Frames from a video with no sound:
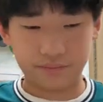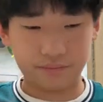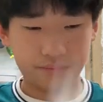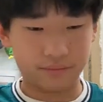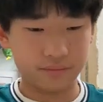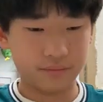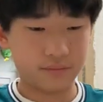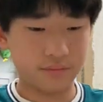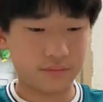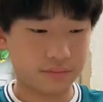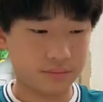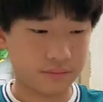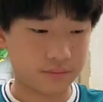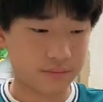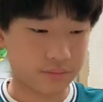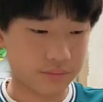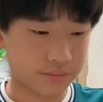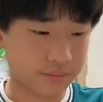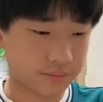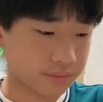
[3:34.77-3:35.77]
What did
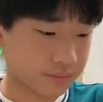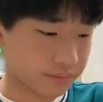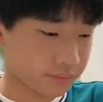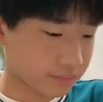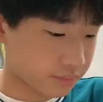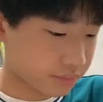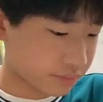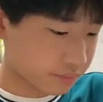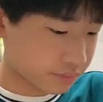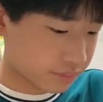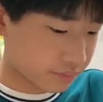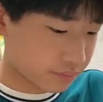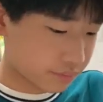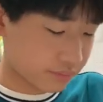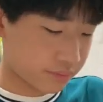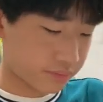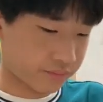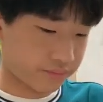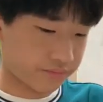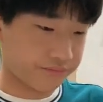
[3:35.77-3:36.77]
mantis start to
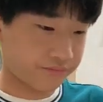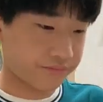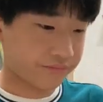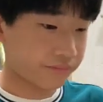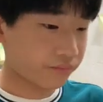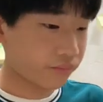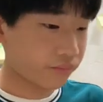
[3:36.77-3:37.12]
do?